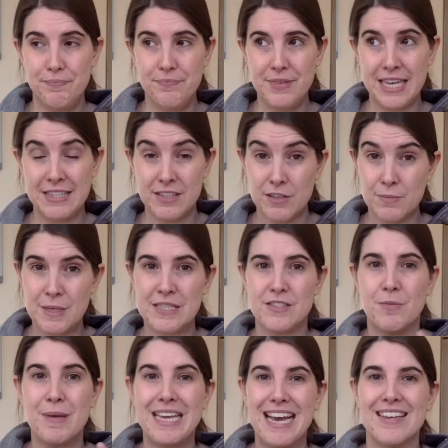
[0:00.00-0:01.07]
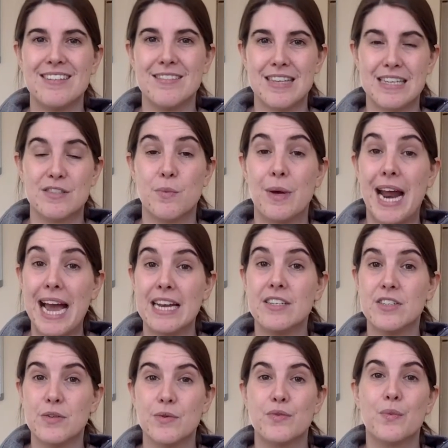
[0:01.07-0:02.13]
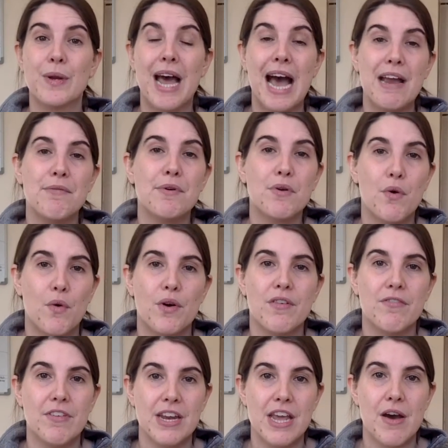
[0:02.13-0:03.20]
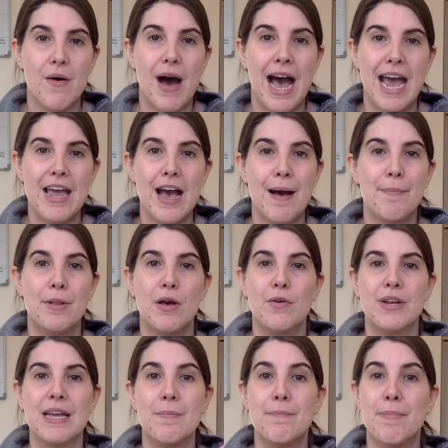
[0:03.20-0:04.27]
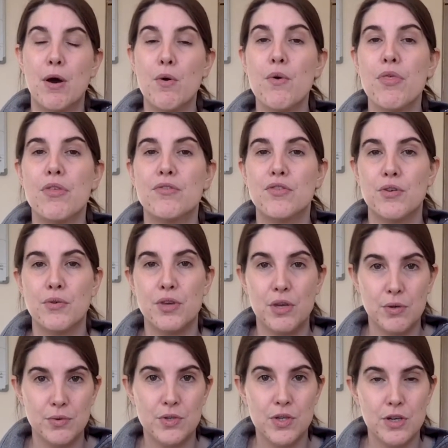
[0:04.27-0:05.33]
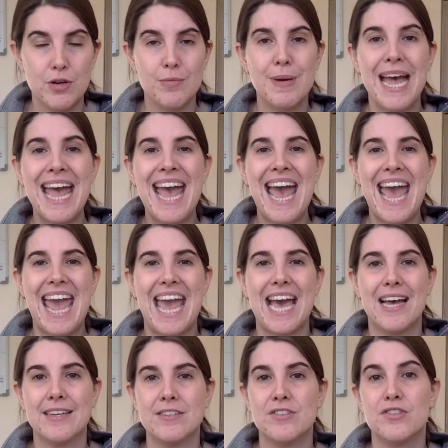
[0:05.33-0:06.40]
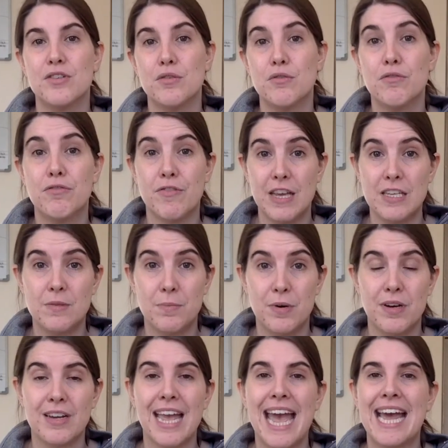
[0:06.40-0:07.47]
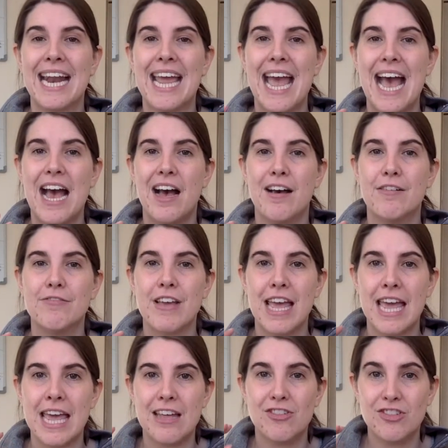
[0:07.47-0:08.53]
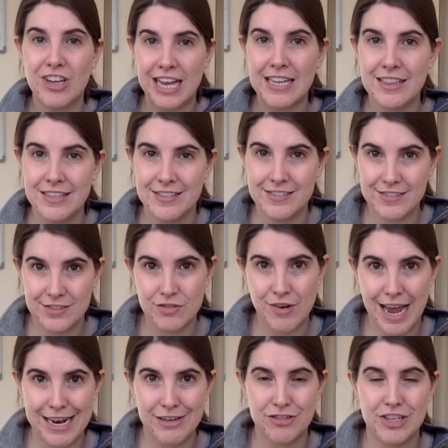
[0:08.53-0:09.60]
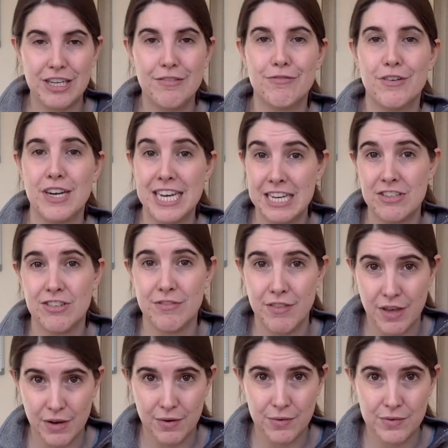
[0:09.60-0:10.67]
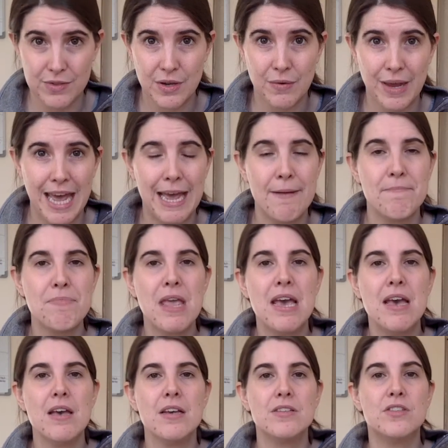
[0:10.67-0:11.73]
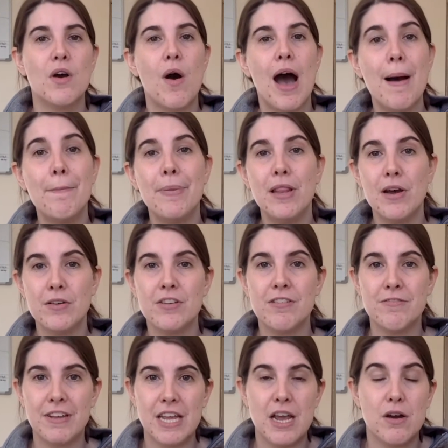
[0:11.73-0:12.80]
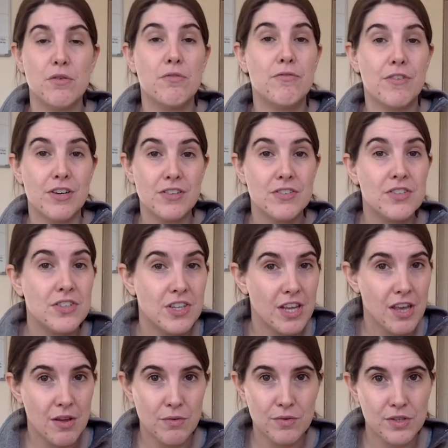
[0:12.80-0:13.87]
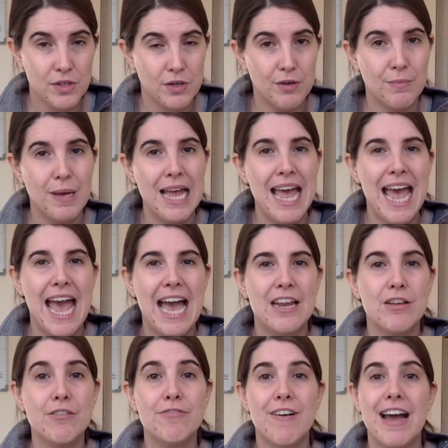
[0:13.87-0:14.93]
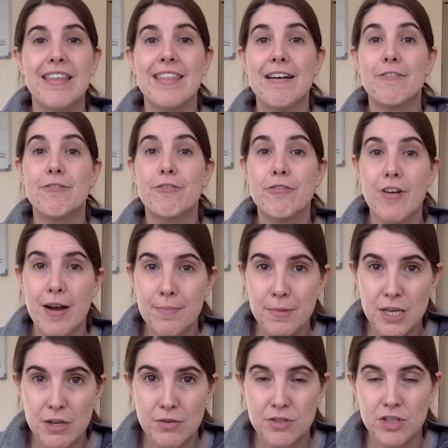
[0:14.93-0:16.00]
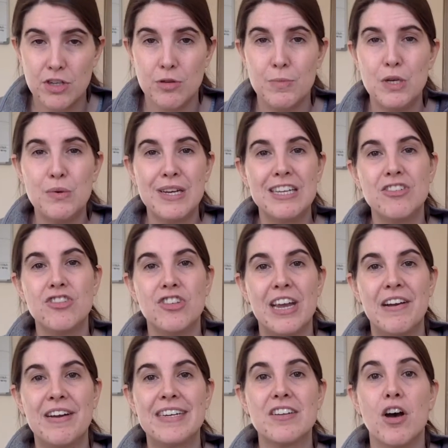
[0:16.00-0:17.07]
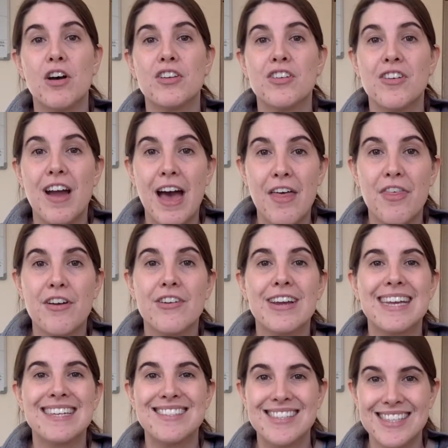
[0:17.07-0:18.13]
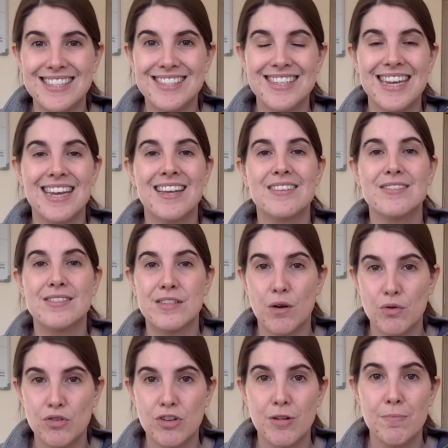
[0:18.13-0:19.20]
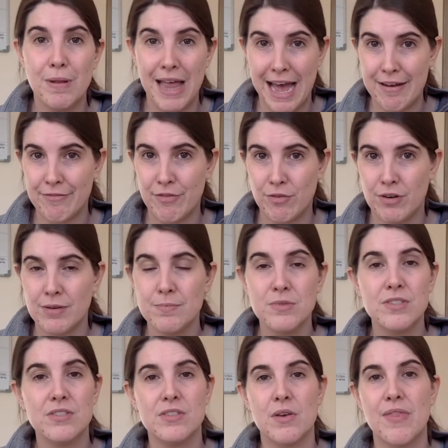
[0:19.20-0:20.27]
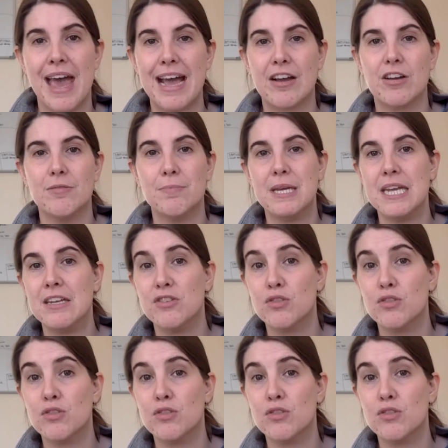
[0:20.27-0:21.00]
because of this, what I do is when I record a video, I upload it both to YouTube and to Facebook, and I have a checklist strategy for each of those, okay? So upload your video first to YouTube, and you'll find that from YouTube, you can share it on your other existing social platforms. So that could be